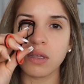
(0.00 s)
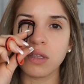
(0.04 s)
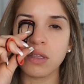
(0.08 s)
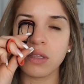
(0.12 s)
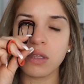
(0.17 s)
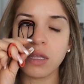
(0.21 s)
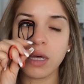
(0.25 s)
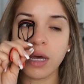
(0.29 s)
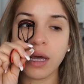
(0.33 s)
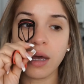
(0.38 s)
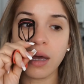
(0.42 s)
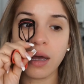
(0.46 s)

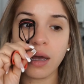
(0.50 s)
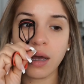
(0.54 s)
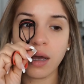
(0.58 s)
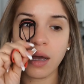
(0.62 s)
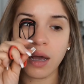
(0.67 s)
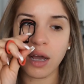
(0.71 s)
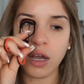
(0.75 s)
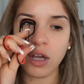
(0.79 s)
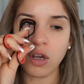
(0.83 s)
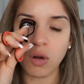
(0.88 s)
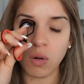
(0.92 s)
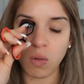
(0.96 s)
that
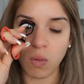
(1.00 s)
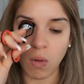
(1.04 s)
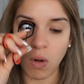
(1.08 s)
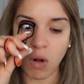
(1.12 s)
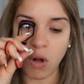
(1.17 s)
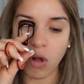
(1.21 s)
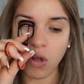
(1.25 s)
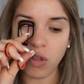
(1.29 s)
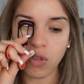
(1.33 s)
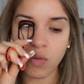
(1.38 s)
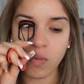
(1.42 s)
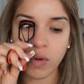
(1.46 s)
I go
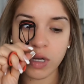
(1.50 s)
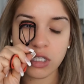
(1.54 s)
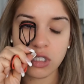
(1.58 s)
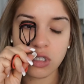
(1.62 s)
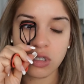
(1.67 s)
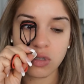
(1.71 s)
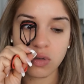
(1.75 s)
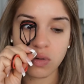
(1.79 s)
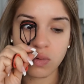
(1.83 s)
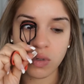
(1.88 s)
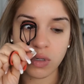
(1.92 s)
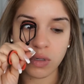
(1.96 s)
all the way
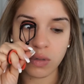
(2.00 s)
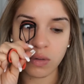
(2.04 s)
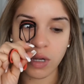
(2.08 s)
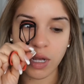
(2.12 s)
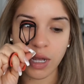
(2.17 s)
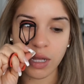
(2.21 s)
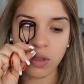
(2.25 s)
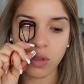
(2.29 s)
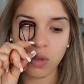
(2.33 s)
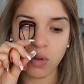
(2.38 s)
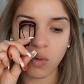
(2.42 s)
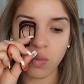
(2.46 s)
to the root,
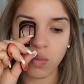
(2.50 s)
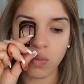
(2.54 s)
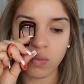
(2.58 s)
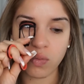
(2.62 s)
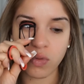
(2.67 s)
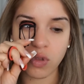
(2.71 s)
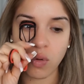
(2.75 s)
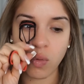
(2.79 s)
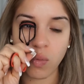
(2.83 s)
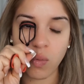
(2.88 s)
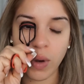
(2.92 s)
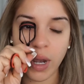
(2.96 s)
and
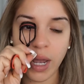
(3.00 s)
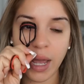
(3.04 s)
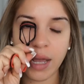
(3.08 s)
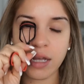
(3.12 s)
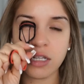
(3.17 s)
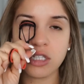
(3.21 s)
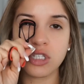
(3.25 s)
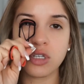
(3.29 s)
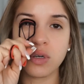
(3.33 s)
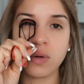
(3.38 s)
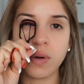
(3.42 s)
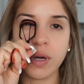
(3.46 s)
the way I
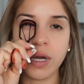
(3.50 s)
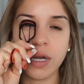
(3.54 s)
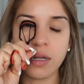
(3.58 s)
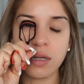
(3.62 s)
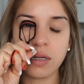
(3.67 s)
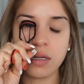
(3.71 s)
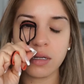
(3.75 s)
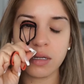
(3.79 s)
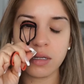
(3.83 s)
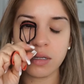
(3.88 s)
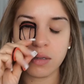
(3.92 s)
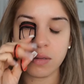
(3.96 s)
do it,
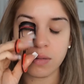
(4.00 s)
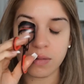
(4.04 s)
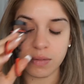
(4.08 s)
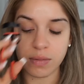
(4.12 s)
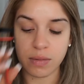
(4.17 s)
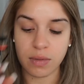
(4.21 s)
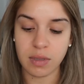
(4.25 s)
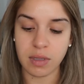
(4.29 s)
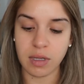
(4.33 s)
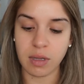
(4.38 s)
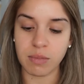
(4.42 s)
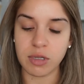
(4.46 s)

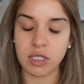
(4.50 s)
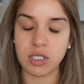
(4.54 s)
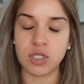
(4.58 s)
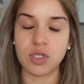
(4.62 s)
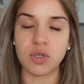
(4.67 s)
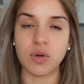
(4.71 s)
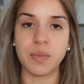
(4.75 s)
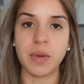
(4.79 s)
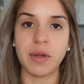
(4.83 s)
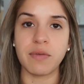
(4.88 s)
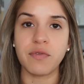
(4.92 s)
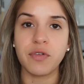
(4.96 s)
let me
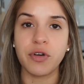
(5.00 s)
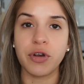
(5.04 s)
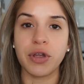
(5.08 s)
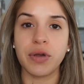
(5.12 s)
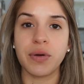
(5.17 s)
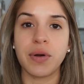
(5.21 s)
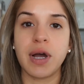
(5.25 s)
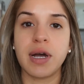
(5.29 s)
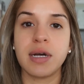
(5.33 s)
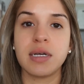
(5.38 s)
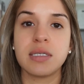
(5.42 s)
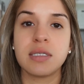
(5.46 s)
zoom in for you
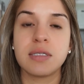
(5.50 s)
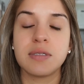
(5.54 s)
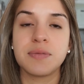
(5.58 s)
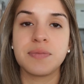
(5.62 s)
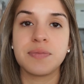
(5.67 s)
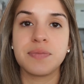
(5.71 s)
guys.